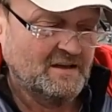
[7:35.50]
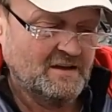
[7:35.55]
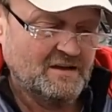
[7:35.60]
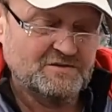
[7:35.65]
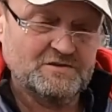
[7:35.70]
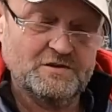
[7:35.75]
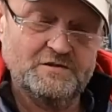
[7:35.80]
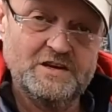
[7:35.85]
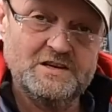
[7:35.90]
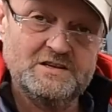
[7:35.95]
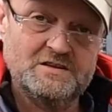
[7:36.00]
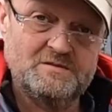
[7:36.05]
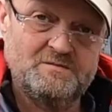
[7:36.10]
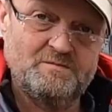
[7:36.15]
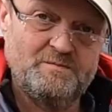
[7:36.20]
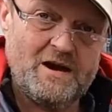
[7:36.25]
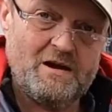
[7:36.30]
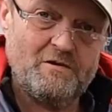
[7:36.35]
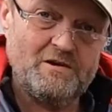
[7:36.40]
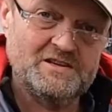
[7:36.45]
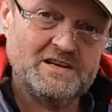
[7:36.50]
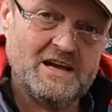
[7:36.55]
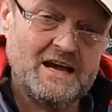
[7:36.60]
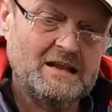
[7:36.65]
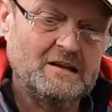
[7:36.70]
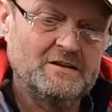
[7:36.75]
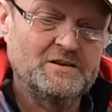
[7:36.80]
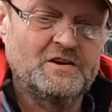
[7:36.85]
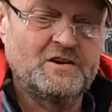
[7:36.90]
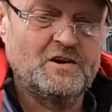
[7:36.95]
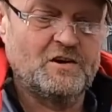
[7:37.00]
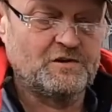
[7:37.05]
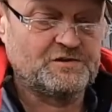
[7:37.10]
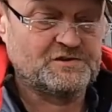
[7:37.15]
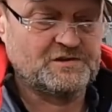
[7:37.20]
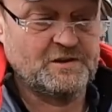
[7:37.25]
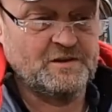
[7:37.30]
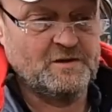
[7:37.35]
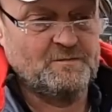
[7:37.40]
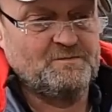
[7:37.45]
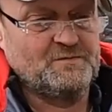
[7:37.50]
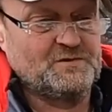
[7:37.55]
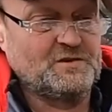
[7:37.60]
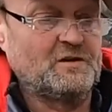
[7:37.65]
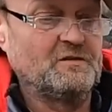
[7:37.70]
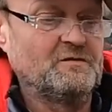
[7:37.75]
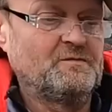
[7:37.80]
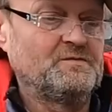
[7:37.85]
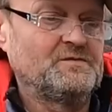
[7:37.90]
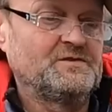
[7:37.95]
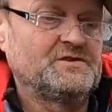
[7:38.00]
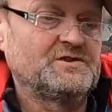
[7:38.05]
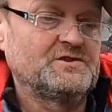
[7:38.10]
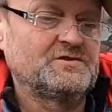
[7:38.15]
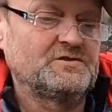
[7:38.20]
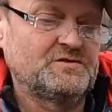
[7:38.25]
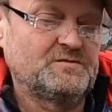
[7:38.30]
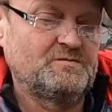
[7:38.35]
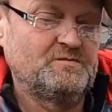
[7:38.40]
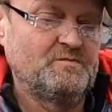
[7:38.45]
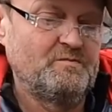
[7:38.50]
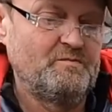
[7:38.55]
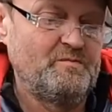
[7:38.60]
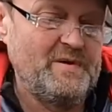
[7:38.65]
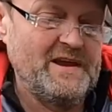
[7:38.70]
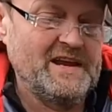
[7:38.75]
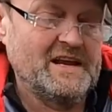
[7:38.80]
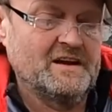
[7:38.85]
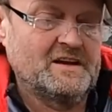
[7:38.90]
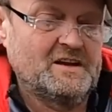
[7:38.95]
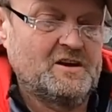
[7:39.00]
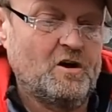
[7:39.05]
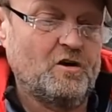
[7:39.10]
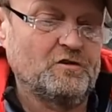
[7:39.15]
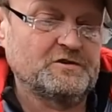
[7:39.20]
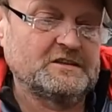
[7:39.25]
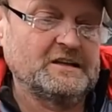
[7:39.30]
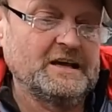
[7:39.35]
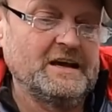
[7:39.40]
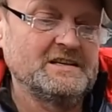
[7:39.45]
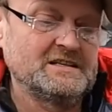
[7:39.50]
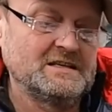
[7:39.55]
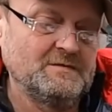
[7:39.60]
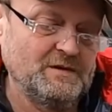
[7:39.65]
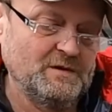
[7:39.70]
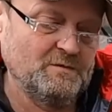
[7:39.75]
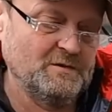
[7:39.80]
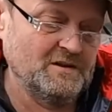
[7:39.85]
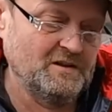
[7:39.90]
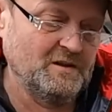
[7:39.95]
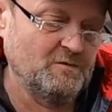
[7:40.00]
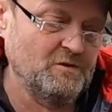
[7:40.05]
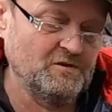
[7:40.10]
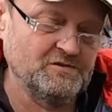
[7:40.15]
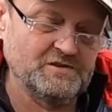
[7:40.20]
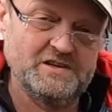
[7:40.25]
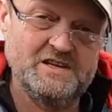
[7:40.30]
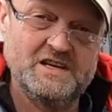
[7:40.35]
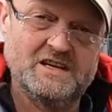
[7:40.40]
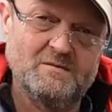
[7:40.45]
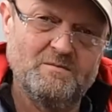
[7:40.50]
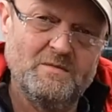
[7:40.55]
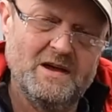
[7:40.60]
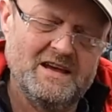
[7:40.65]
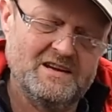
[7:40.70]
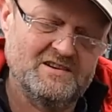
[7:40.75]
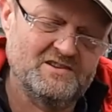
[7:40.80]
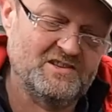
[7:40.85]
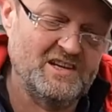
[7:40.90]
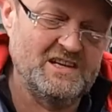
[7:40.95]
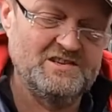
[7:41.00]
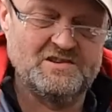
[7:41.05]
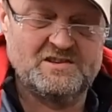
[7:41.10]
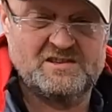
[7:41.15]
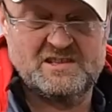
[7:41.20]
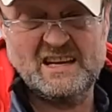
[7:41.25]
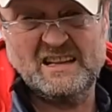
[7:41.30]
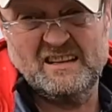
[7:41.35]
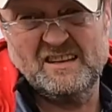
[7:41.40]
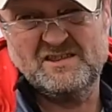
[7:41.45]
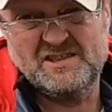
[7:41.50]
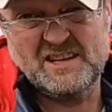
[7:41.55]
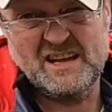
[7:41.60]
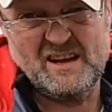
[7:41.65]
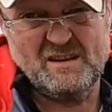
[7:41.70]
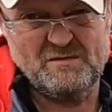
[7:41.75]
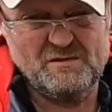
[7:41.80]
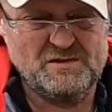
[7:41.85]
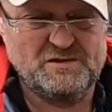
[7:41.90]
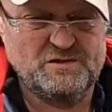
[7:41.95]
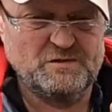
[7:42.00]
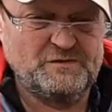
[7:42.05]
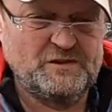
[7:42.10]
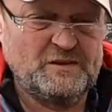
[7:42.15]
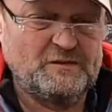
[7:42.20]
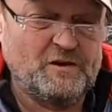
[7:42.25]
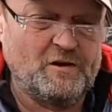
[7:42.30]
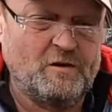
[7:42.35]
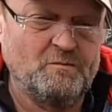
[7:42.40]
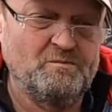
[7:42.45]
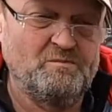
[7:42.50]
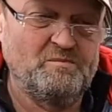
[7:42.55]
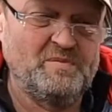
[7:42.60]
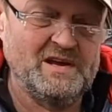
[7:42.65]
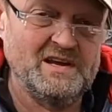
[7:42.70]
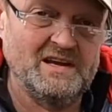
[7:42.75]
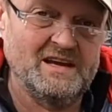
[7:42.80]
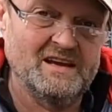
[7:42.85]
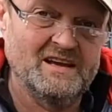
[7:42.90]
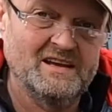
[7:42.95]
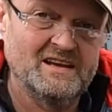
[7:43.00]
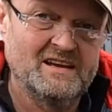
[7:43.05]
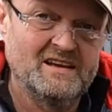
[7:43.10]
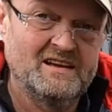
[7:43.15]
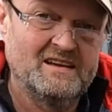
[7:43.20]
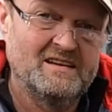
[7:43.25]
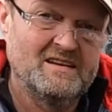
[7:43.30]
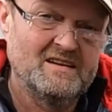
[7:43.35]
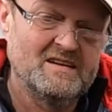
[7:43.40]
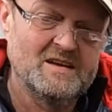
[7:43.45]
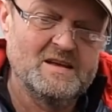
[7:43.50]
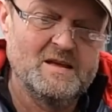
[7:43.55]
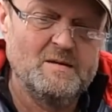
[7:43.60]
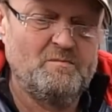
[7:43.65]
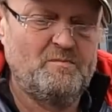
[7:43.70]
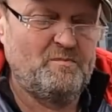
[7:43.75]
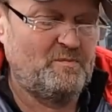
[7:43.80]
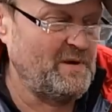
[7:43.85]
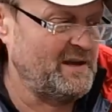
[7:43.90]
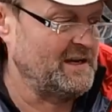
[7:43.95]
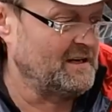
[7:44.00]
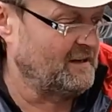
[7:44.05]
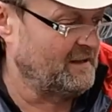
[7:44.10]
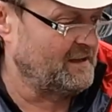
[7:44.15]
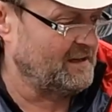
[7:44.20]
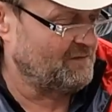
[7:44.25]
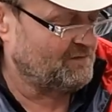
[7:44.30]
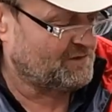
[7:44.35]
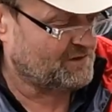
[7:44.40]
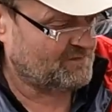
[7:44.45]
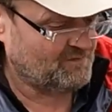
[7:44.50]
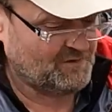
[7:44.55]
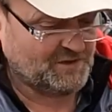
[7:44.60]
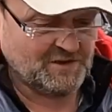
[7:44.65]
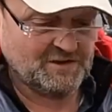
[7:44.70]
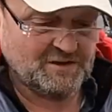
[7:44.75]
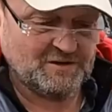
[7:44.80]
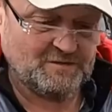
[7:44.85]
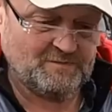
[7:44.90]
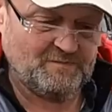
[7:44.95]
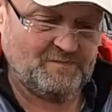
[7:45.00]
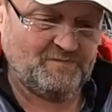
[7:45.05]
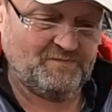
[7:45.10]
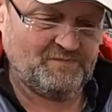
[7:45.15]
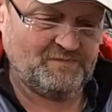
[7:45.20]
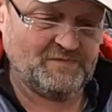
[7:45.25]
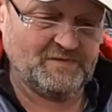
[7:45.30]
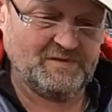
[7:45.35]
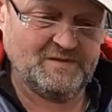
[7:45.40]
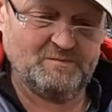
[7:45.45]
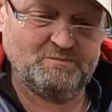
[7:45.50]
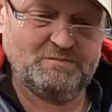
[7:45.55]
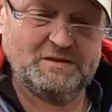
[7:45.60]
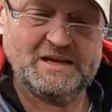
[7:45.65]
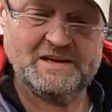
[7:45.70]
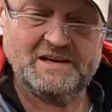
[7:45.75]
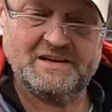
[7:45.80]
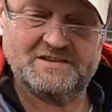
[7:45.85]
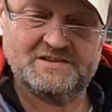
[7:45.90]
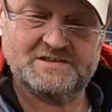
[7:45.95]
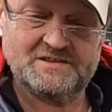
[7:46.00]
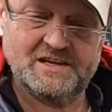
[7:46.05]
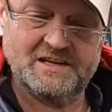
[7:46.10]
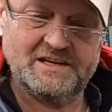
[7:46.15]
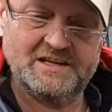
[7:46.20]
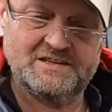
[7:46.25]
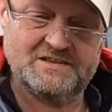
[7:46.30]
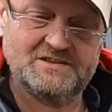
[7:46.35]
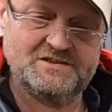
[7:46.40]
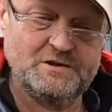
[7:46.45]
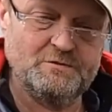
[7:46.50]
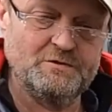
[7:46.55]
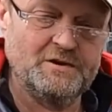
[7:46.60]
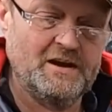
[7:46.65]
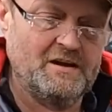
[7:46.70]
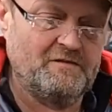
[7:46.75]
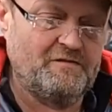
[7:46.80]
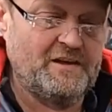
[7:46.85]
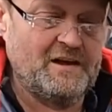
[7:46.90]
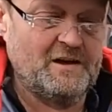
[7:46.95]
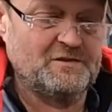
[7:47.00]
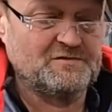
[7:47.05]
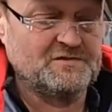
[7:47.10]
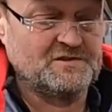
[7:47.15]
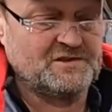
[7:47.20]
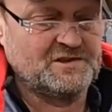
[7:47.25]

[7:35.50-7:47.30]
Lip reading: So these Paris Island Cos are the sort of bigger cos lettuce, if you will, the ones that you can make Caesar salads out of and stuff. They've got big leaves, so plenty of seeds, 2,500